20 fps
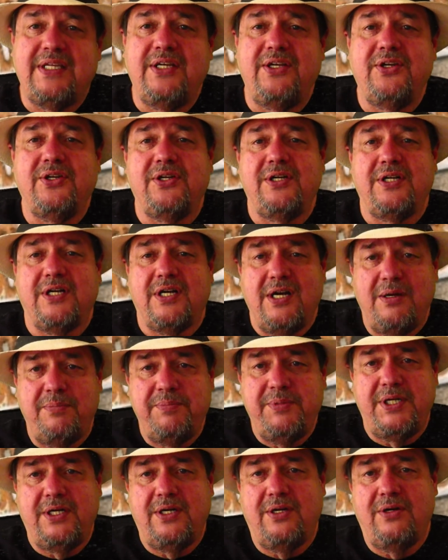that you're going to
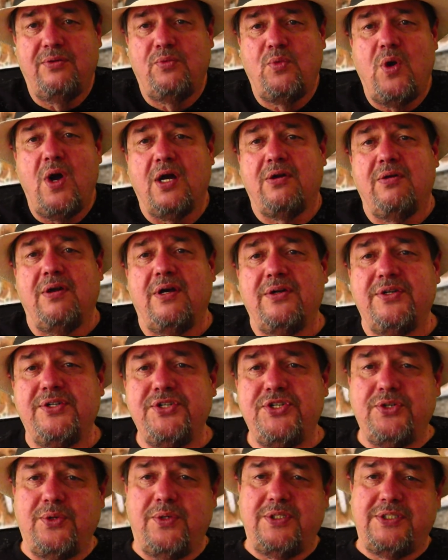come here and walk around
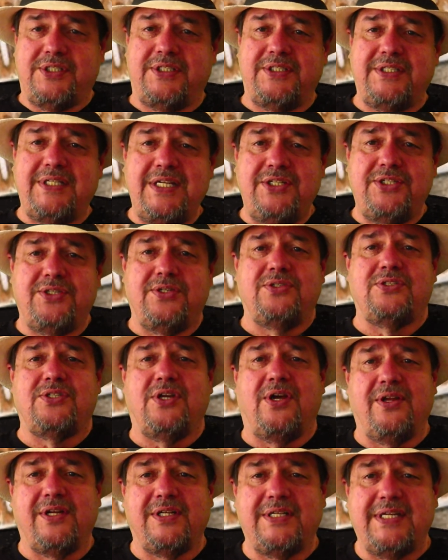in shorts and t-shirts
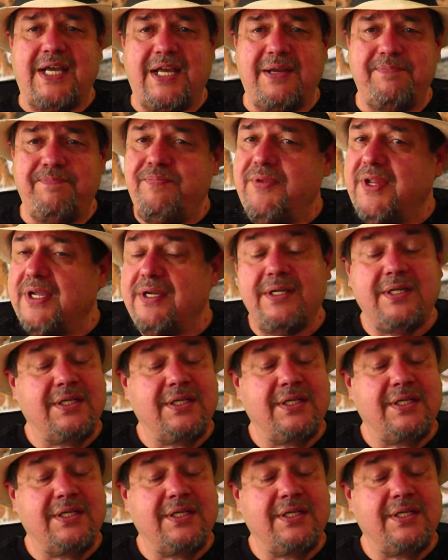all the time,